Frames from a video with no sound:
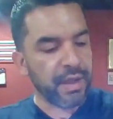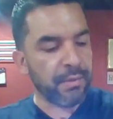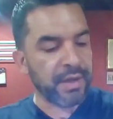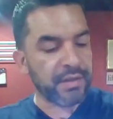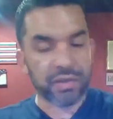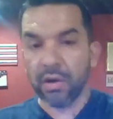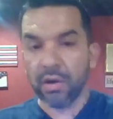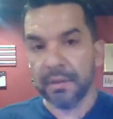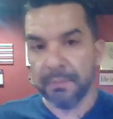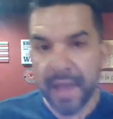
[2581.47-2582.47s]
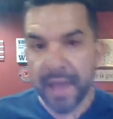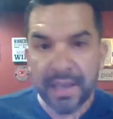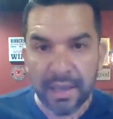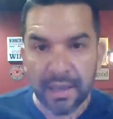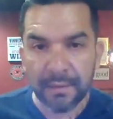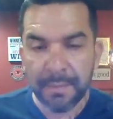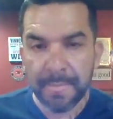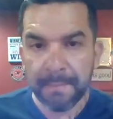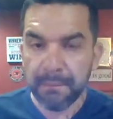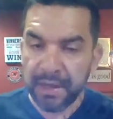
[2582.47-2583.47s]
when I started making
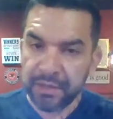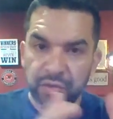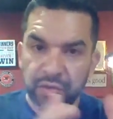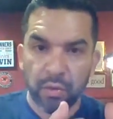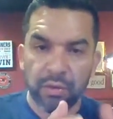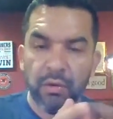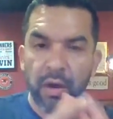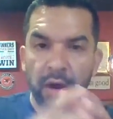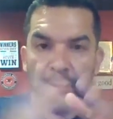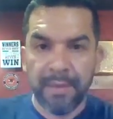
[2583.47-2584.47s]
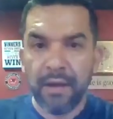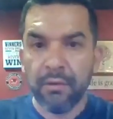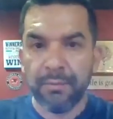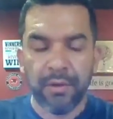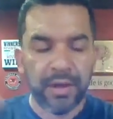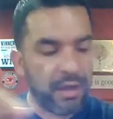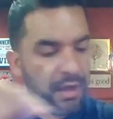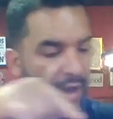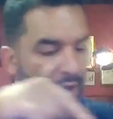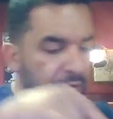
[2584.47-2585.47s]
my tutorial on PowerPoint,
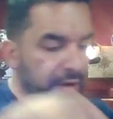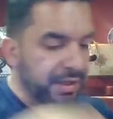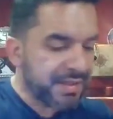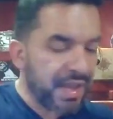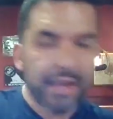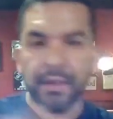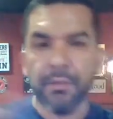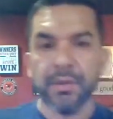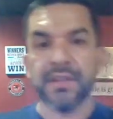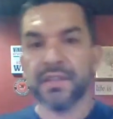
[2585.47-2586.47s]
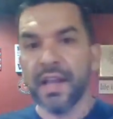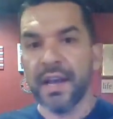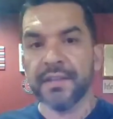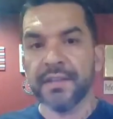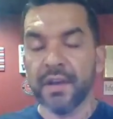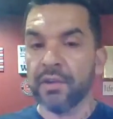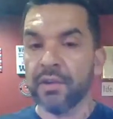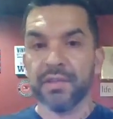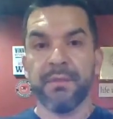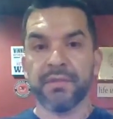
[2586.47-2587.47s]
I know exactly what the slides are
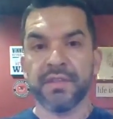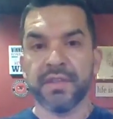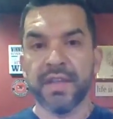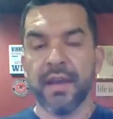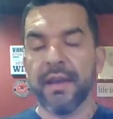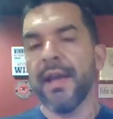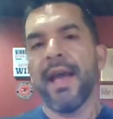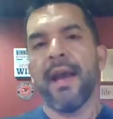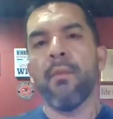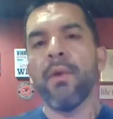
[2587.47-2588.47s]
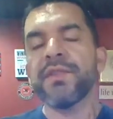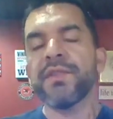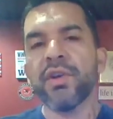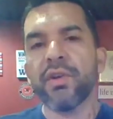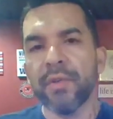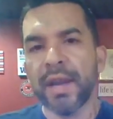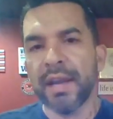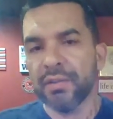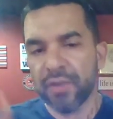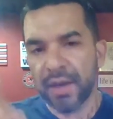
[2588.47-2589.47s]
supposed to say. And once you
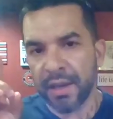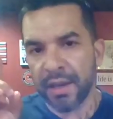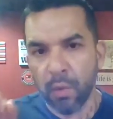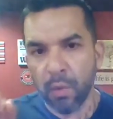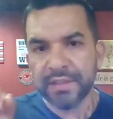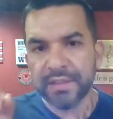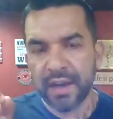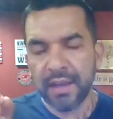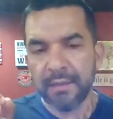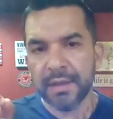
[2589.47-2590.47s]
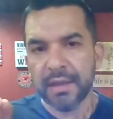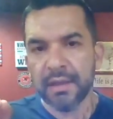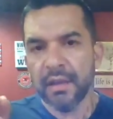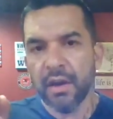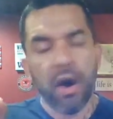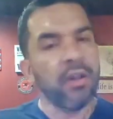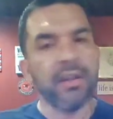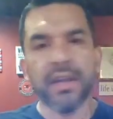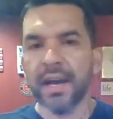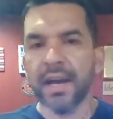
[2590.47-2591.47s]
create a training one time, all
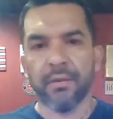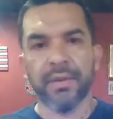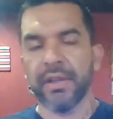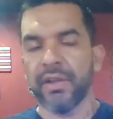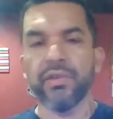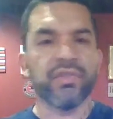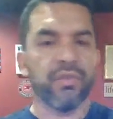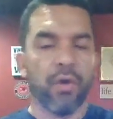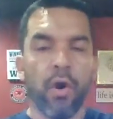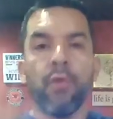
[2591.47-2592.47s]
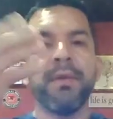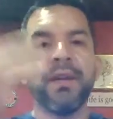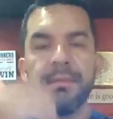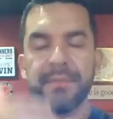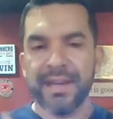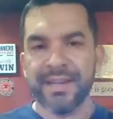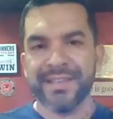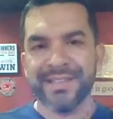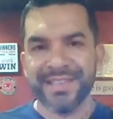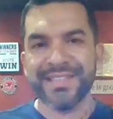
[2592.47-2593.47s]
you got to really do is open up that
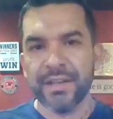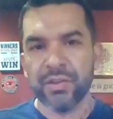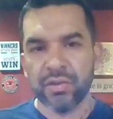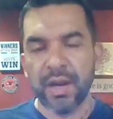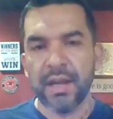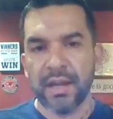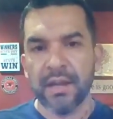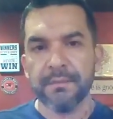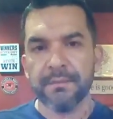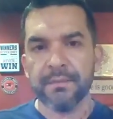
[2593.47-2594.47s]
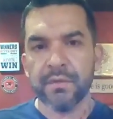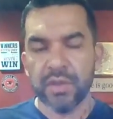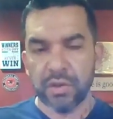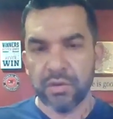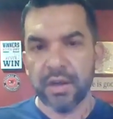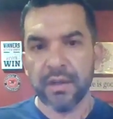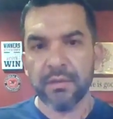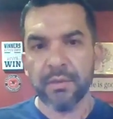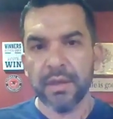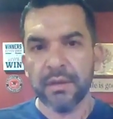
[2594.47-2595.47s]
existing training to create
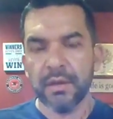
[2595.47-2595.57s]
another one